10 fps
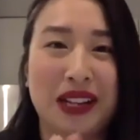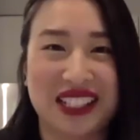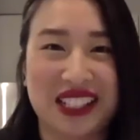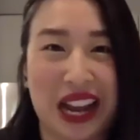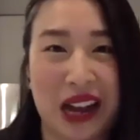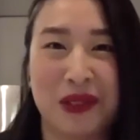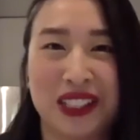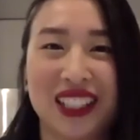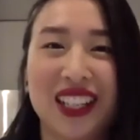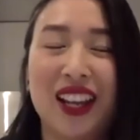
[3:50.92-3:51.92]

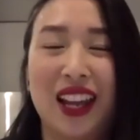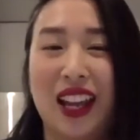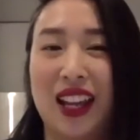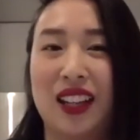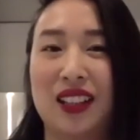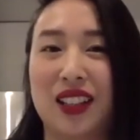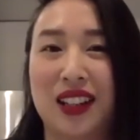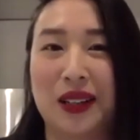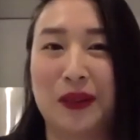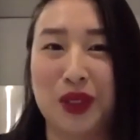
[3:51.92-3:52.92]
happen. And
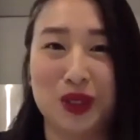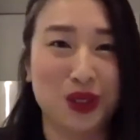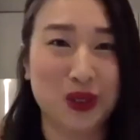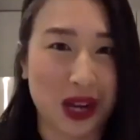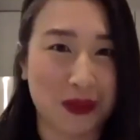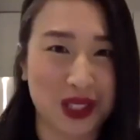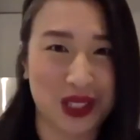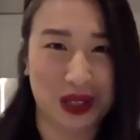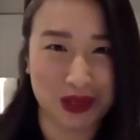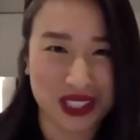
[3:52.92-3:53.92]
there's no job
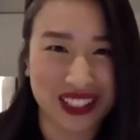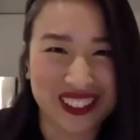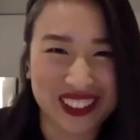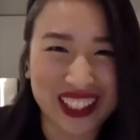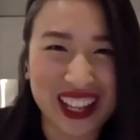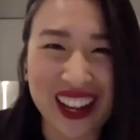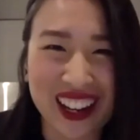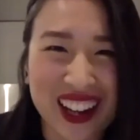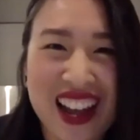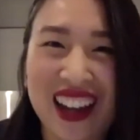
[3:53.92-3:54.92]
description really.
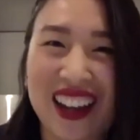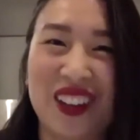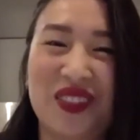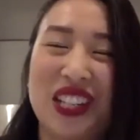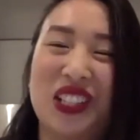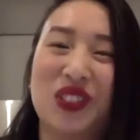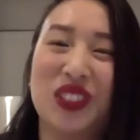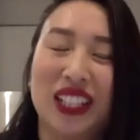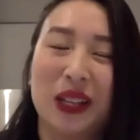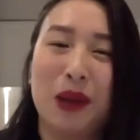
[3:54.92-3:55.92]
It's
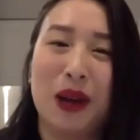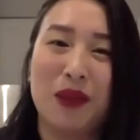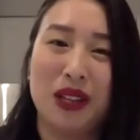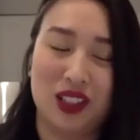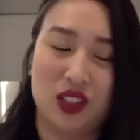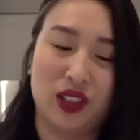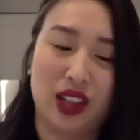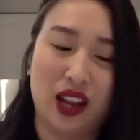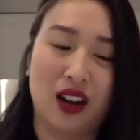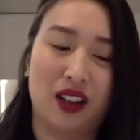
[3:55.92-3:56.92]
really about making sure
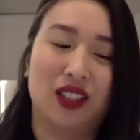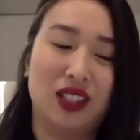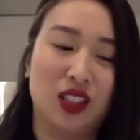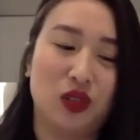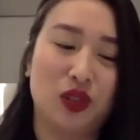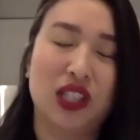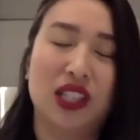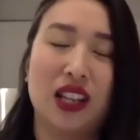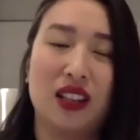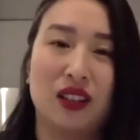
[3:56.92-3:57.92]
that our constituents
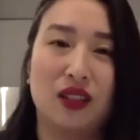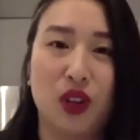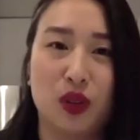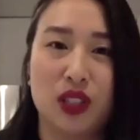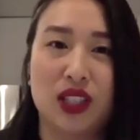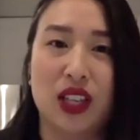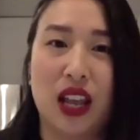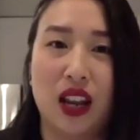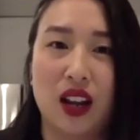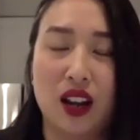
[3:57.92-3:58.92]
and folks
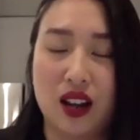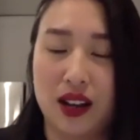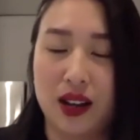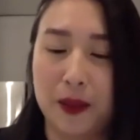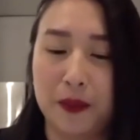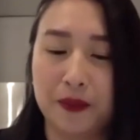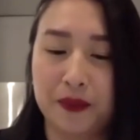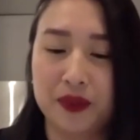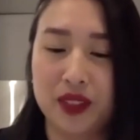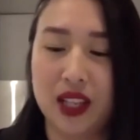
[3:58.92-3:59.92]
can
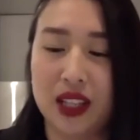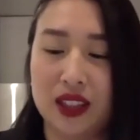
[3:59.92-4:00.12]
get the